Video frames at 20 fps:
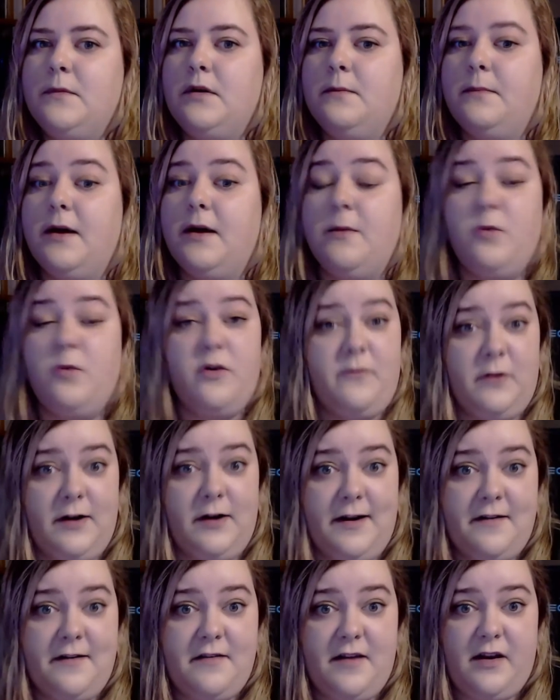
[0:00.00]
my boyfriend
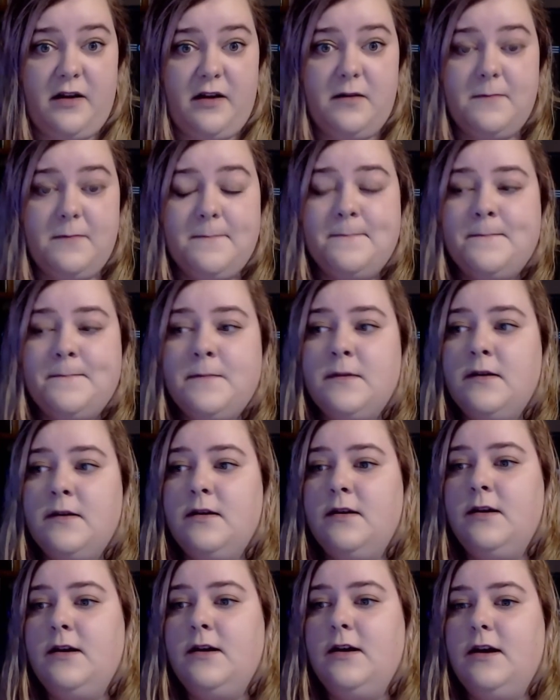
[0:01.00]
got sick.
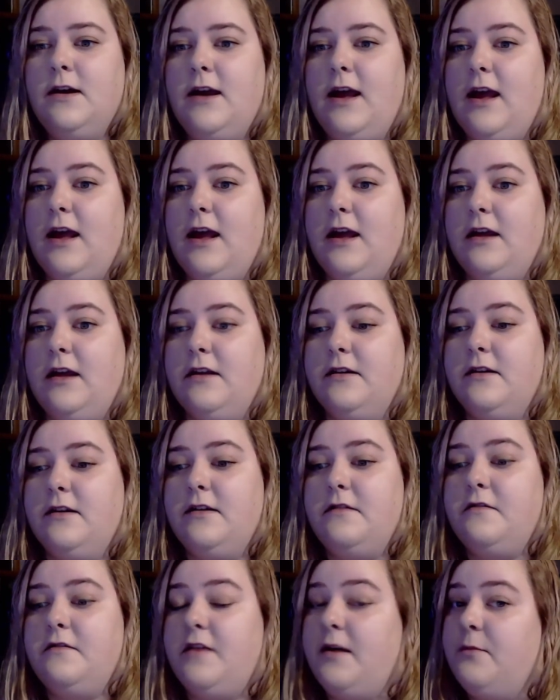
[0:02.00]
And
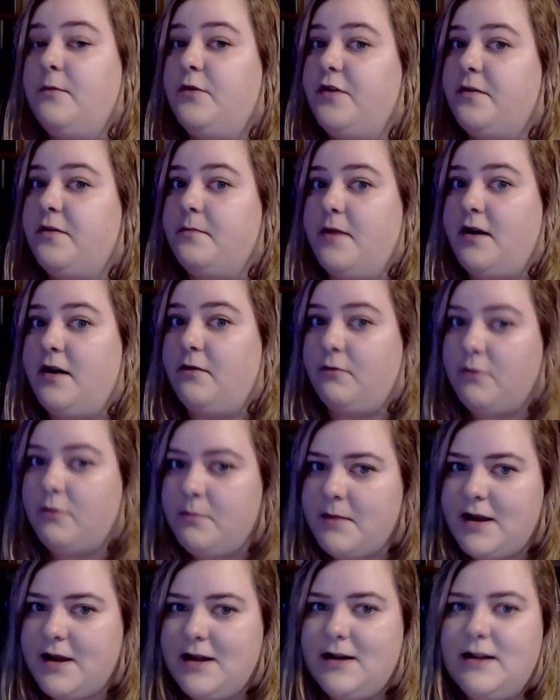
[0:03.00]
same with my
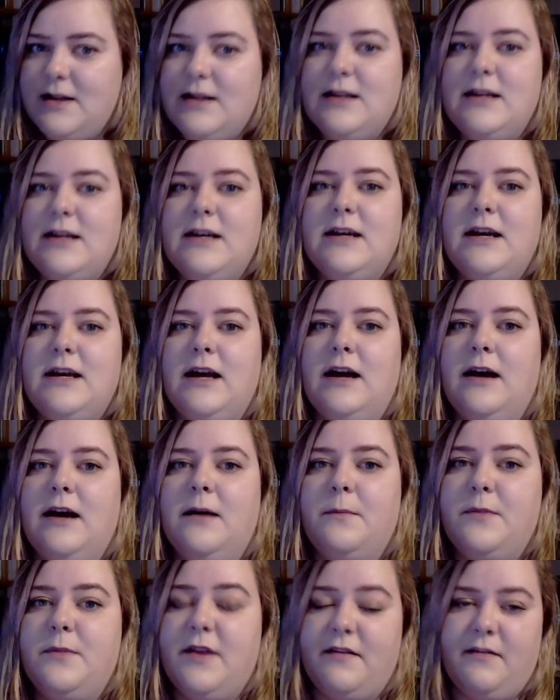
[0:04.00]
roommate,
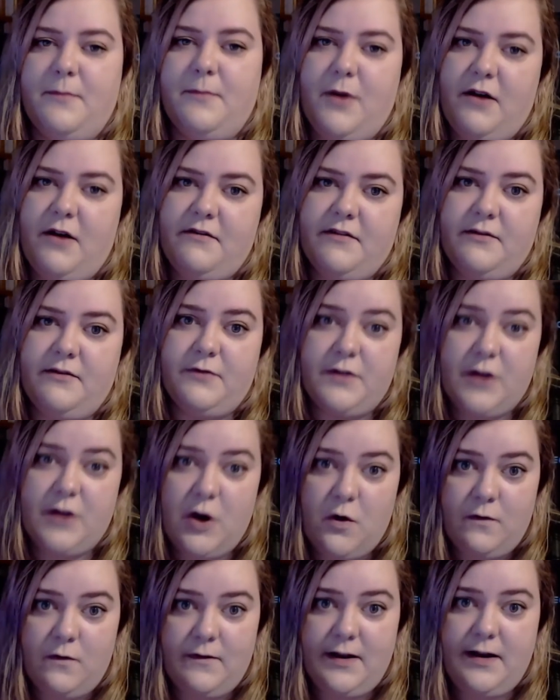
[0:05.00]
tested positive with
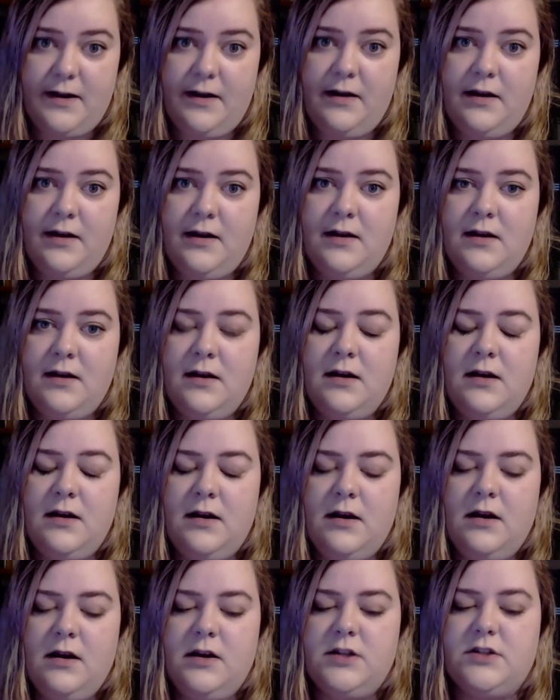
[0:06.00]
COVID.
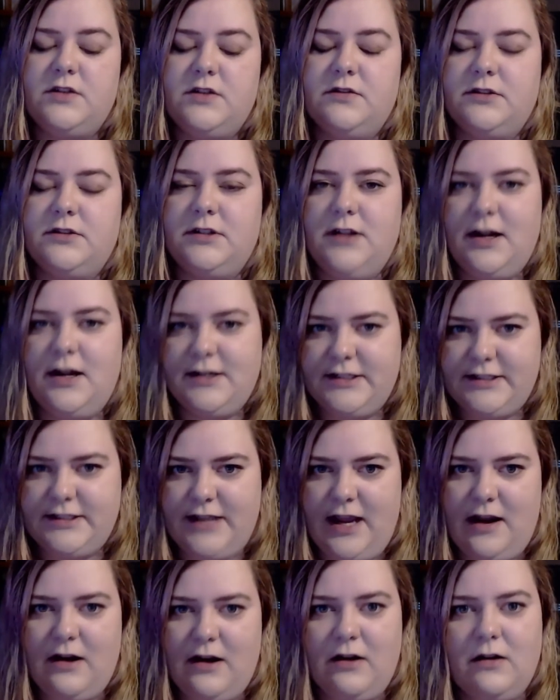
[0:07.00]
So there's a lot of
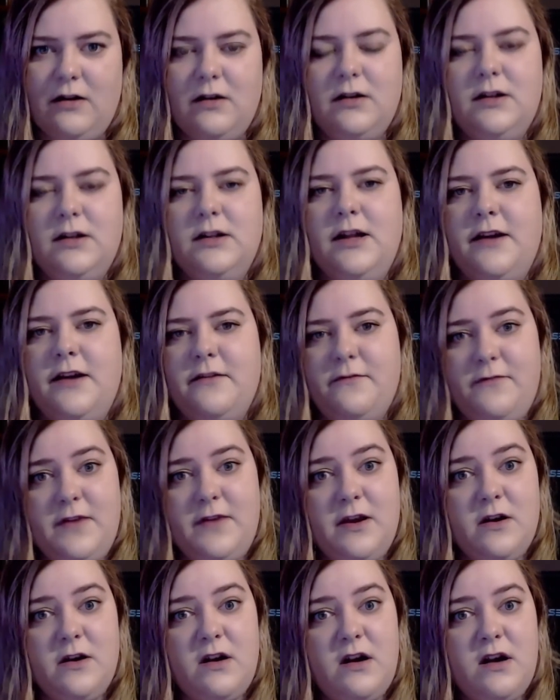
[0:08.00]
scare, a lot of
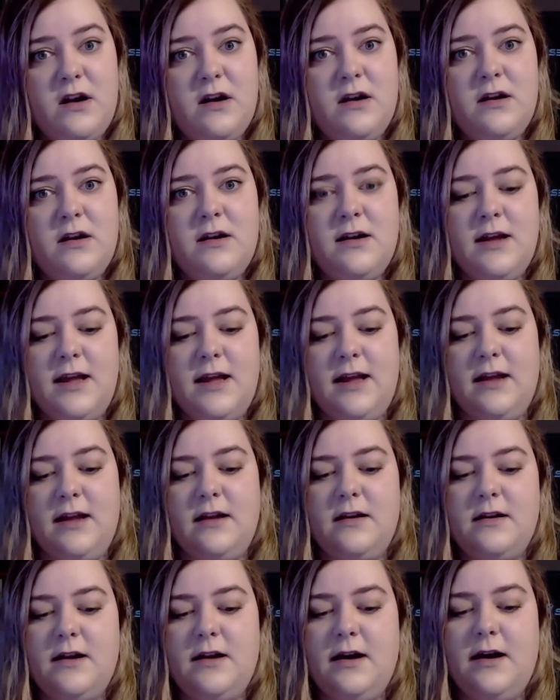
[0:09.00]
fear,
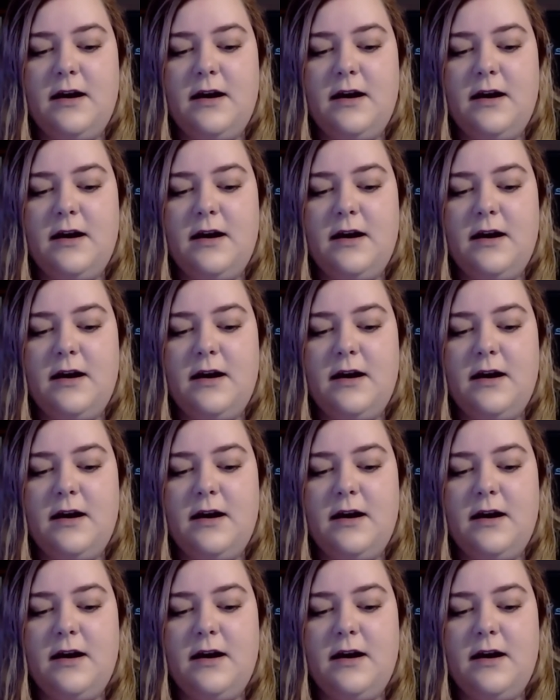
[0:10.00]
and